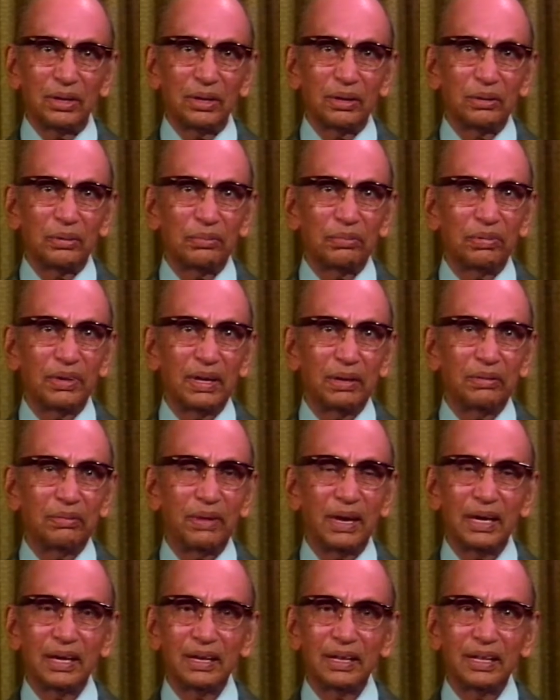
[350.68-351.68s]
We
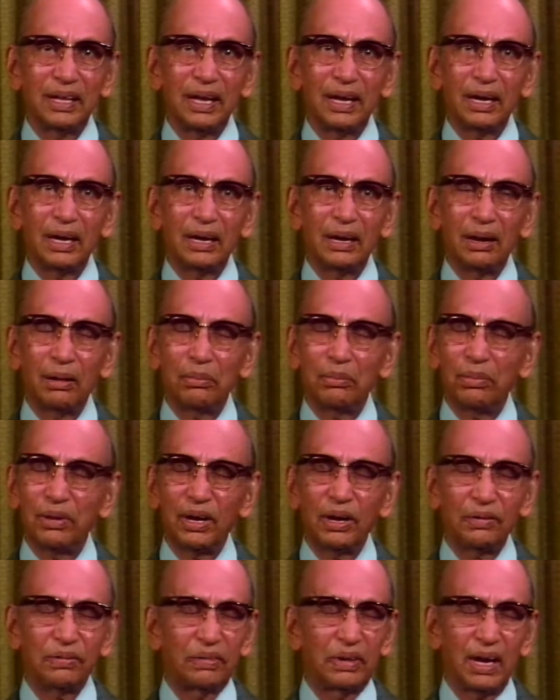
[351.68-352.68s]
went there a number
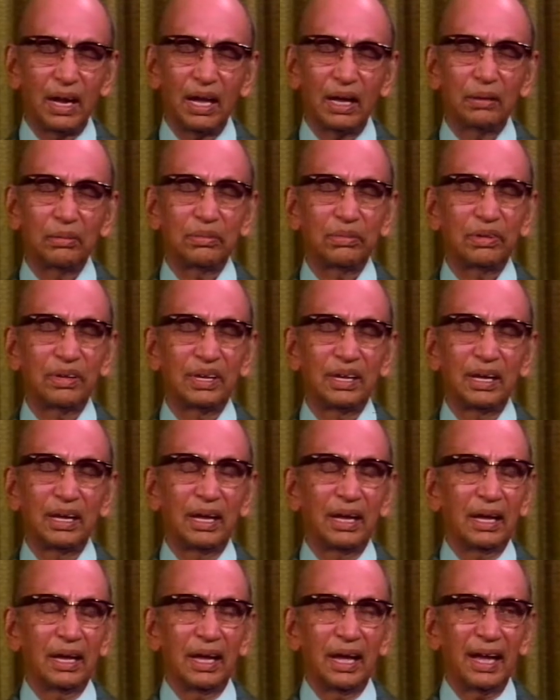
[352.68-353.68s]
of times,
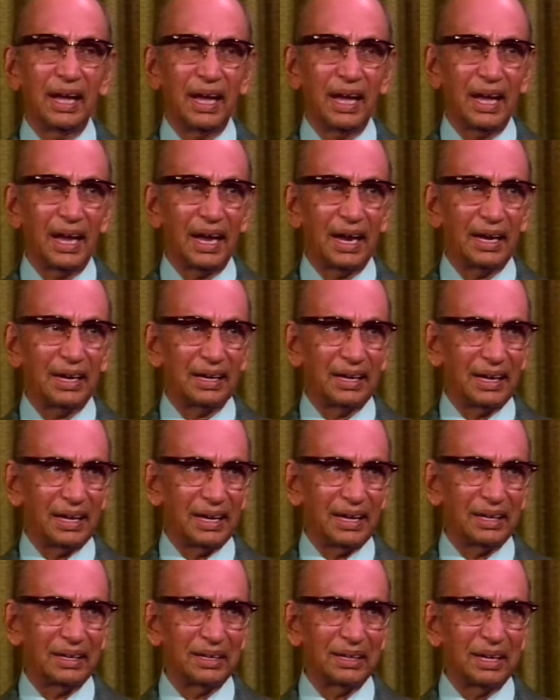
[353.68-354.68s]
and
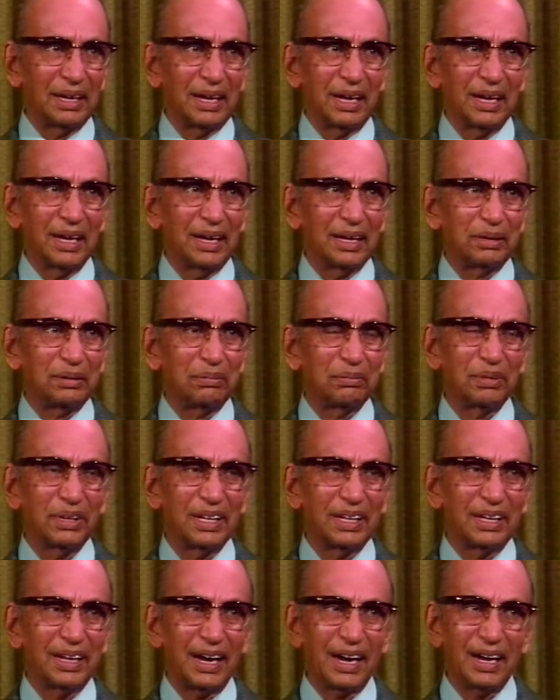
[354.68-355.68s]

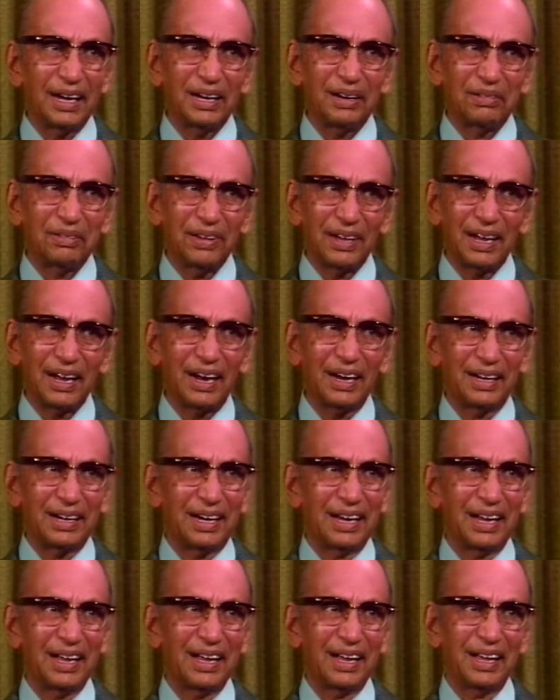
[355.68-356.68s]
with great
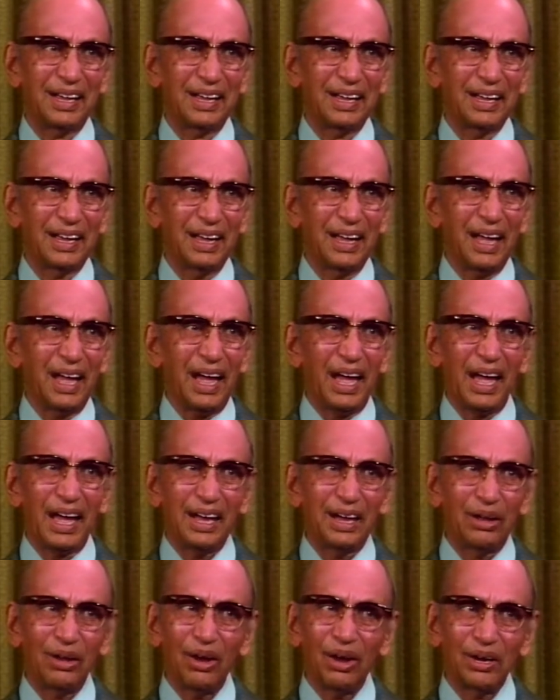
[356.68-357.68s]
difficulty, I
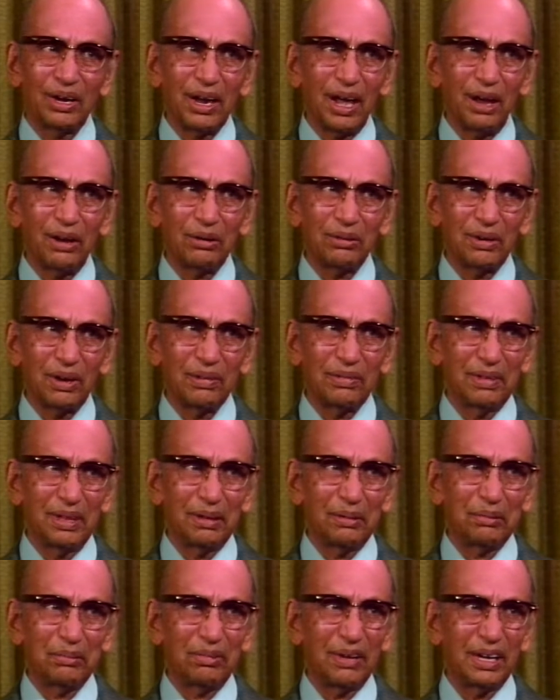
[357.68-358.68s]
got out of
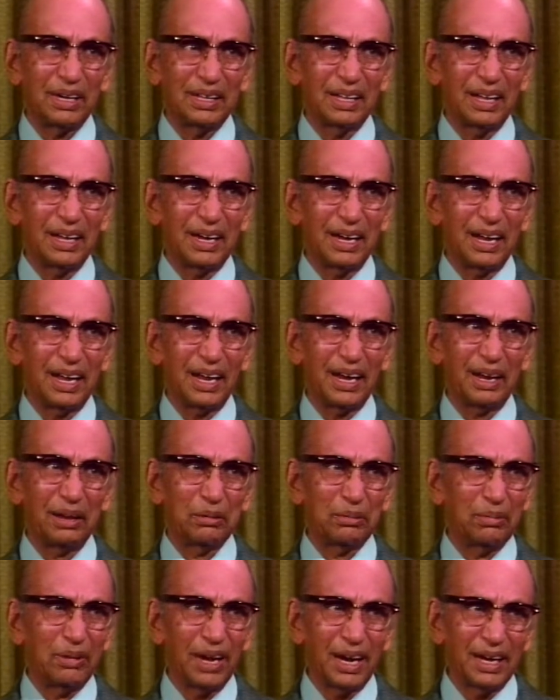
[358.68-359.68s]
them what they really
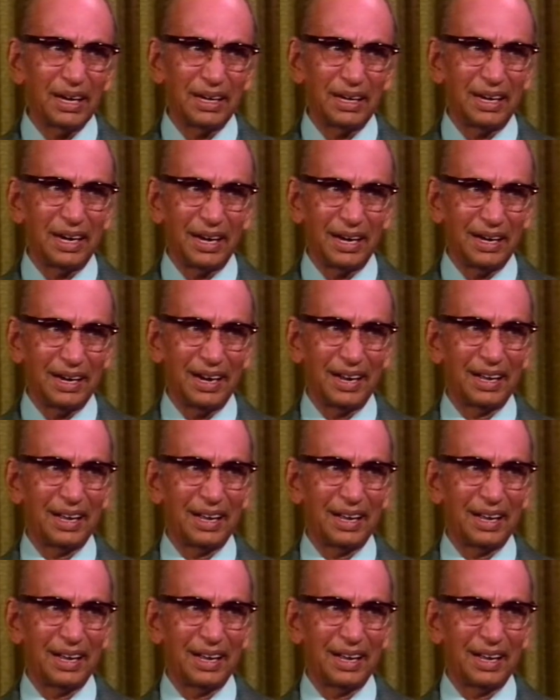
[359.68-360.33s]
wanted.